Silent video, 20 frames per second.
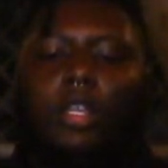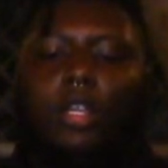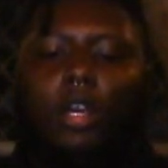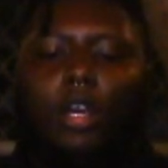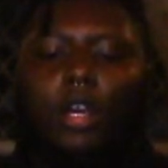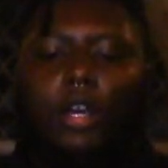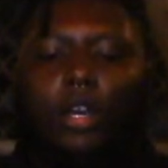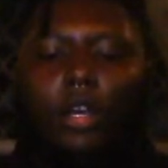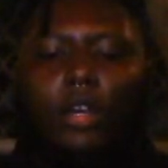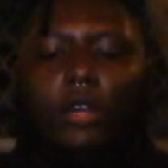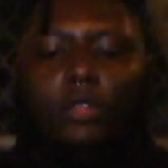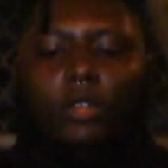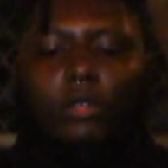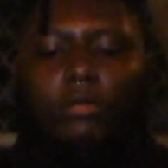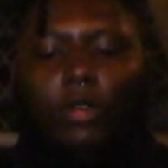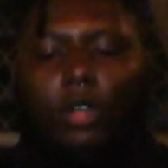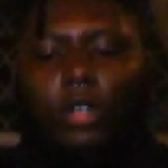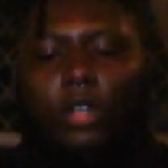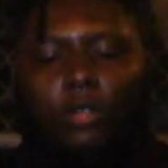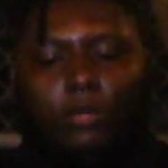the
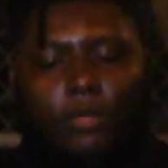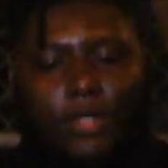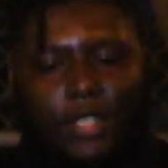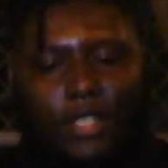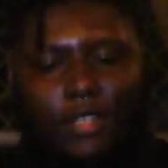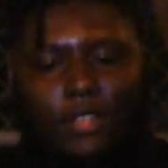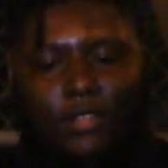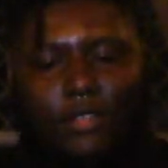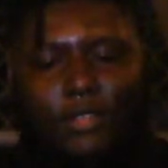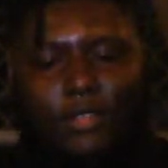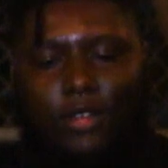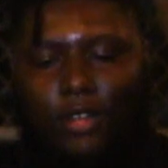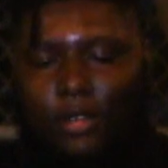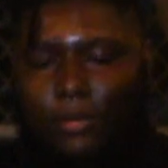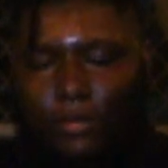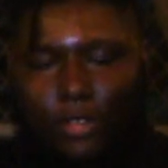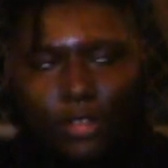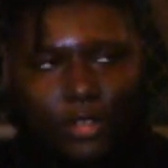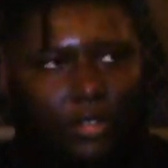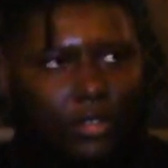world was in
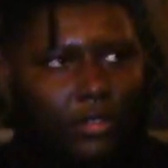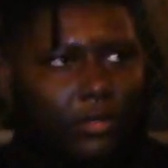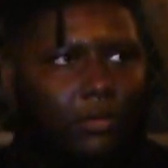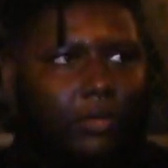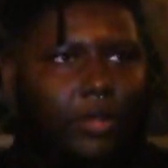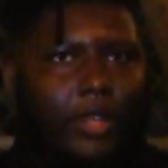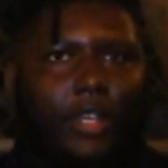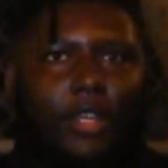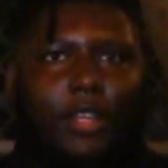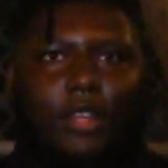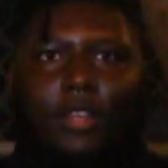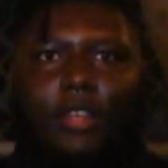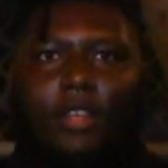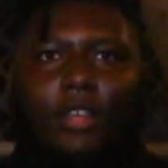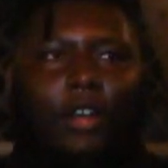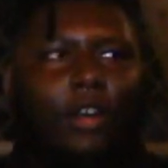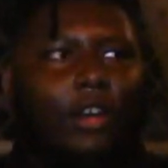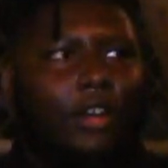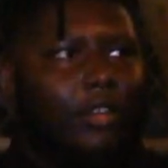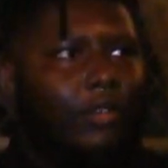turmoil with
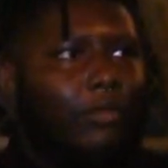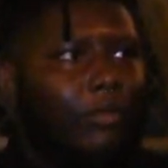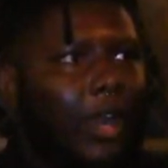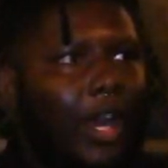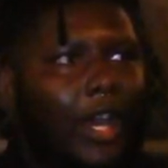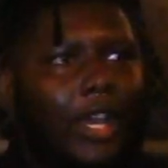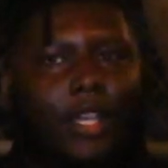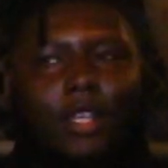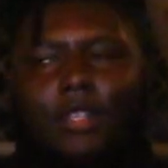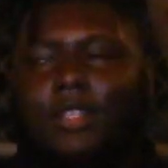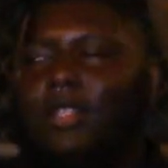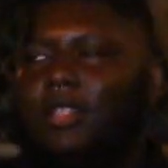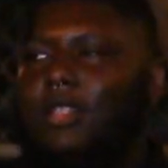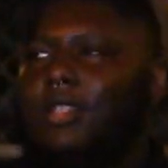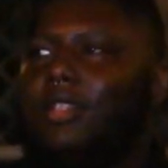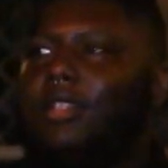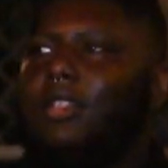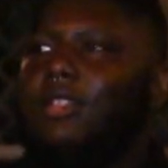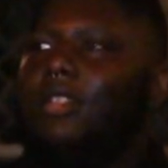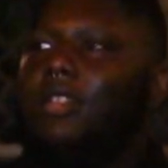all the riots and
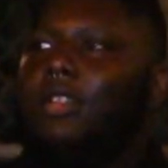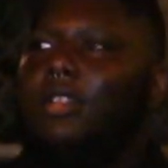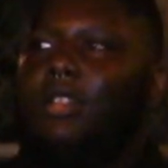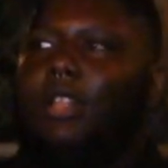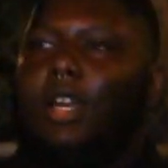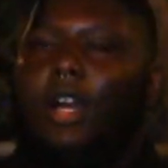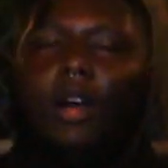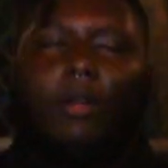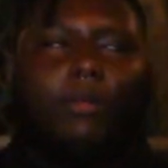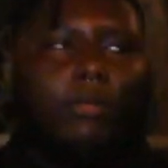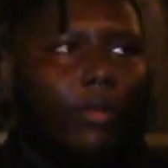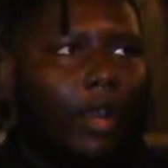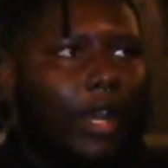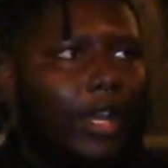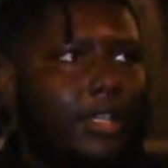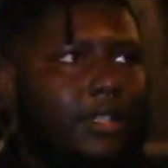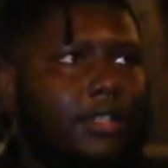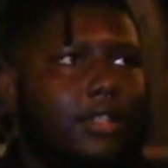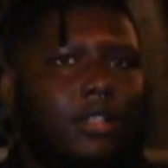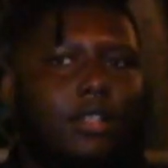the
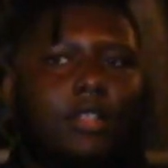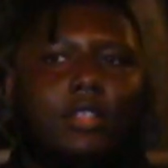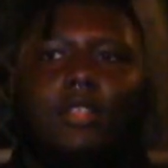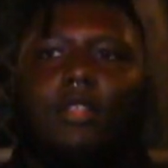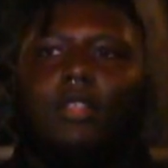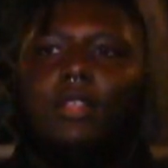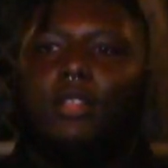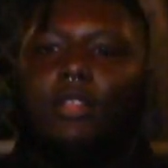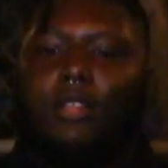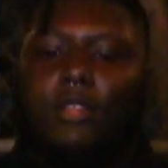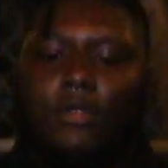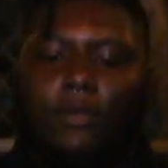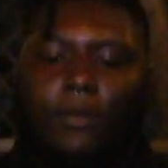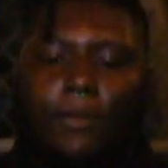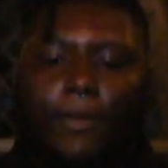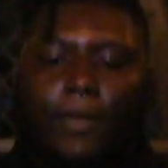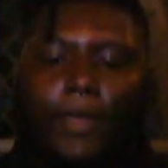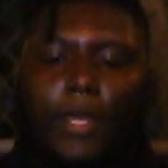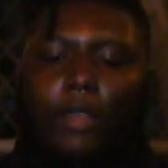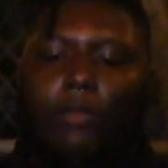uprisings and
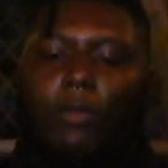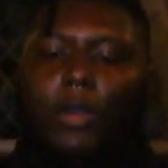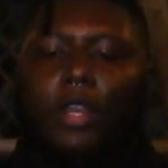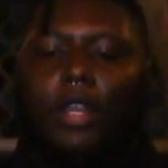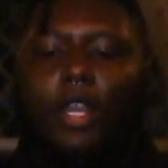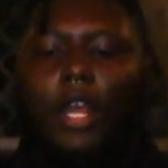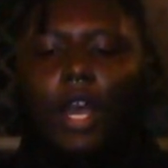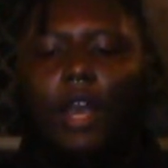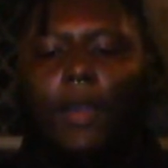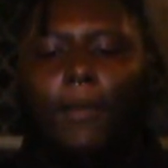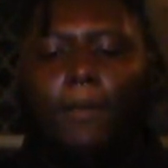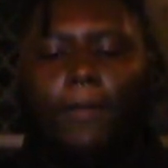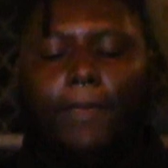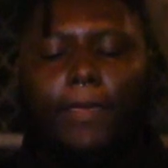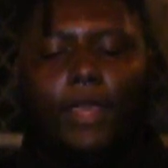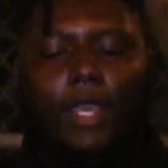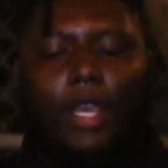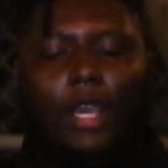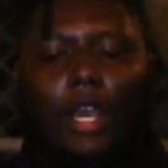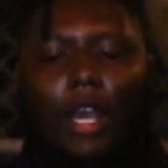whatnot.
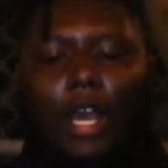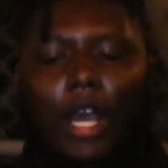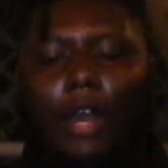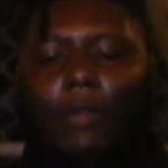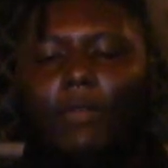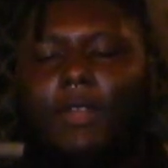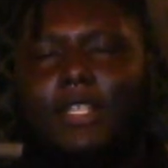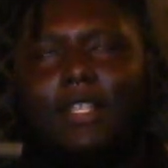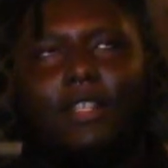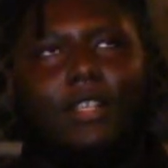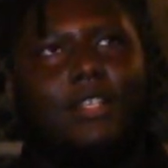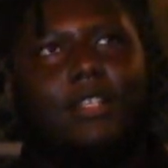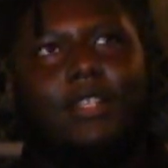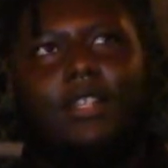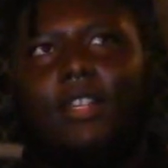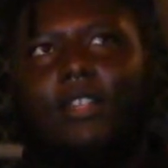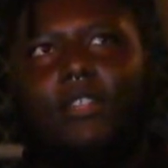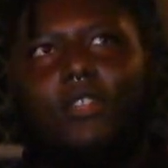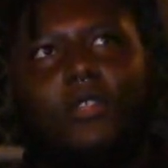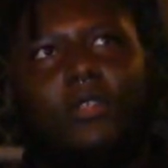I was
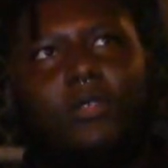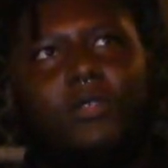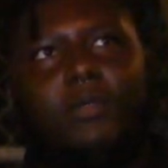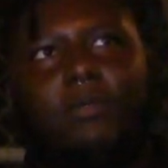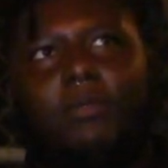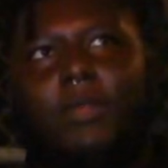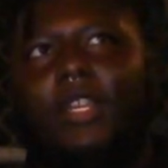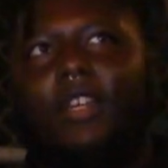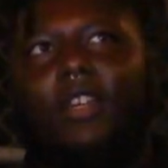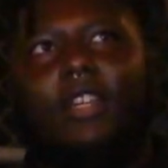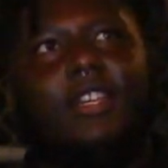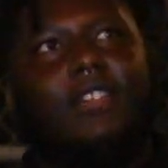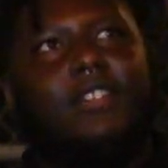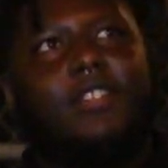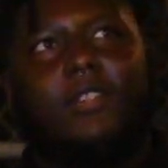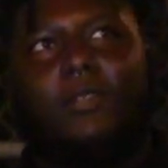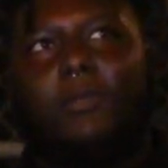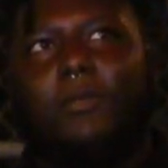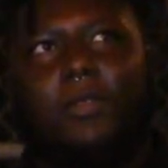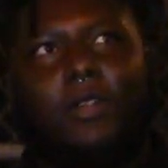listening to Me
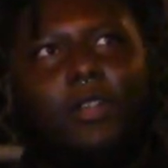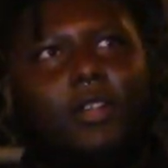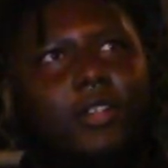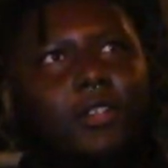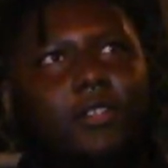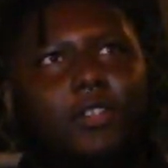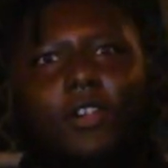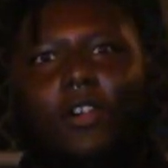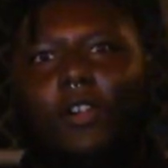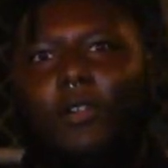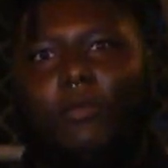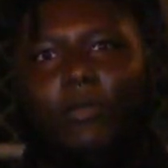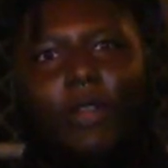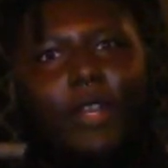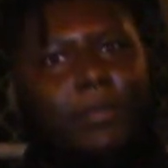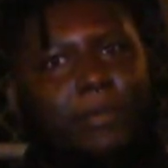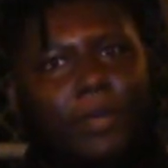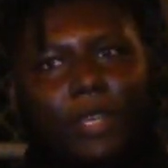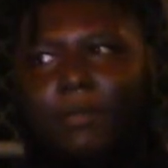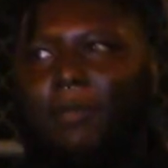Against the World on
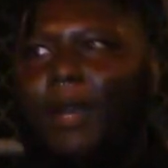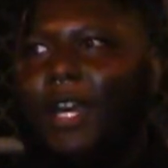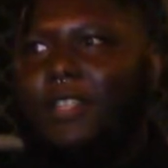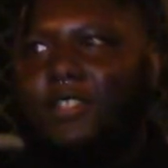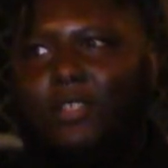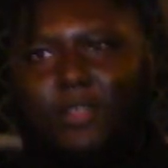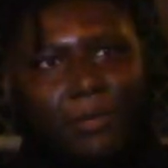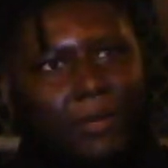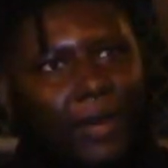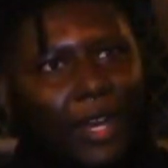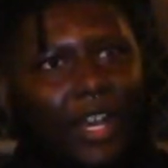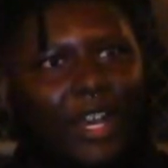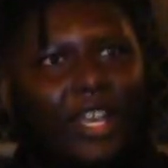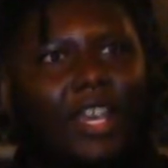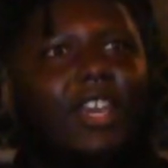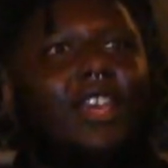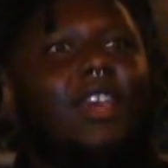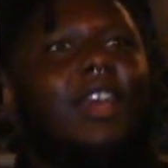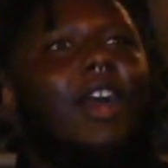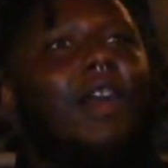repeat by Tupac.
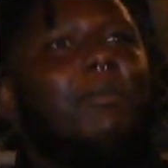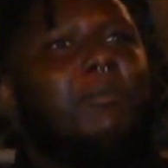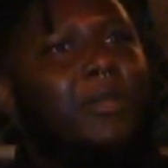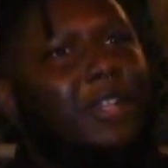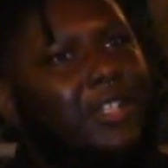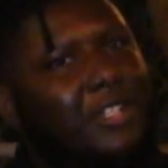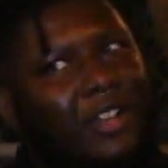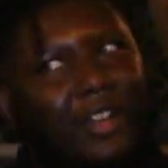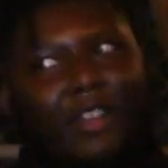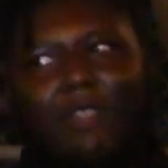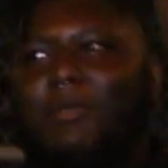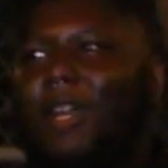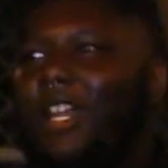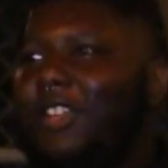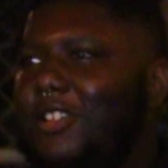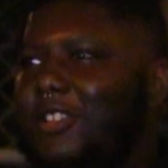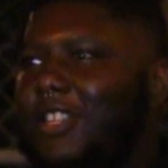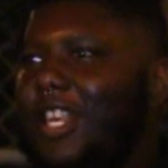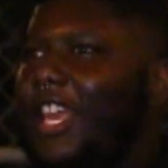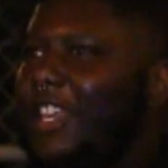I'm pretty sure
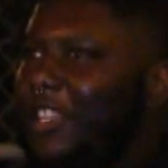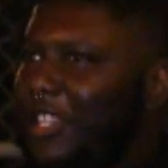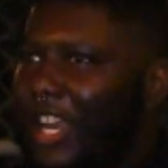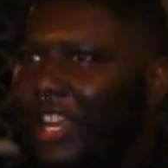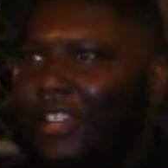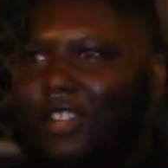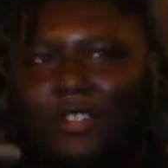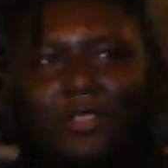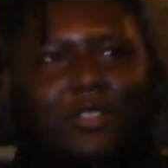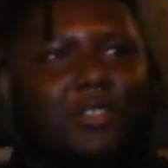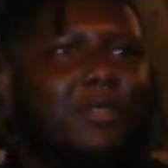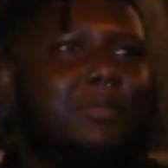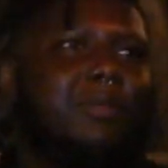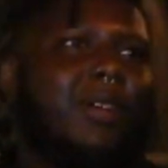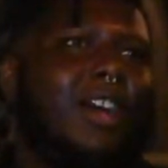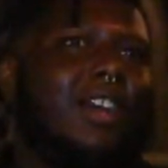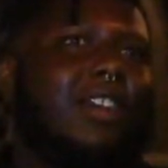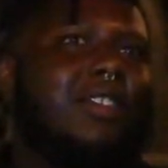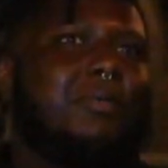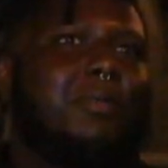everybody knows, y'all know
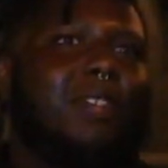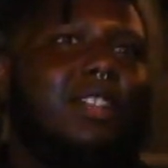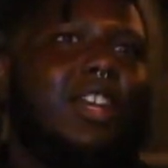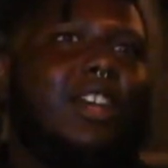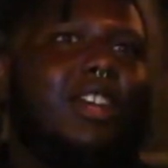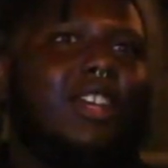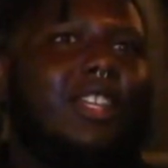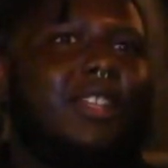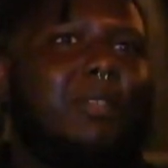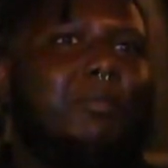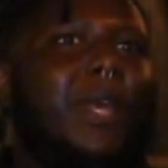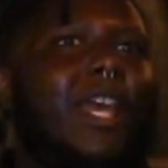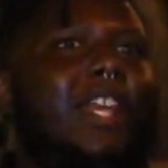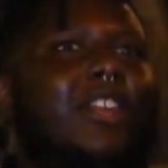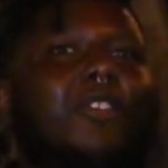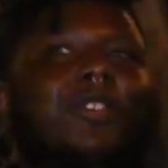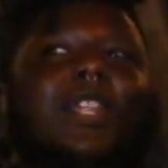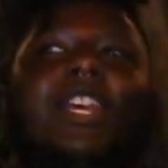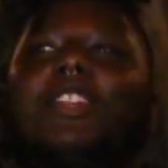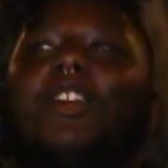Tupac. Just being the man
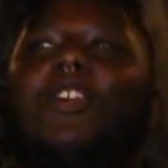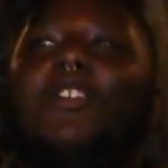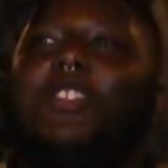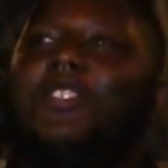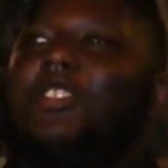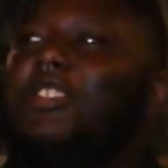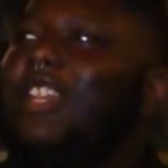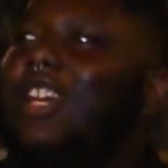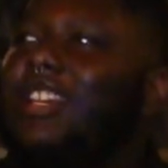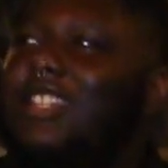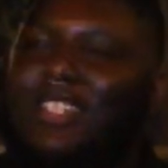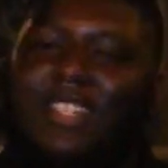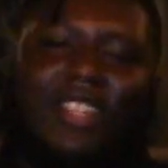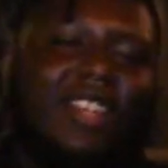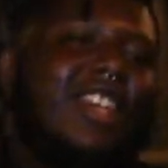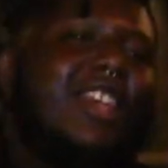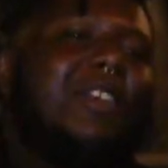don't need no introduction.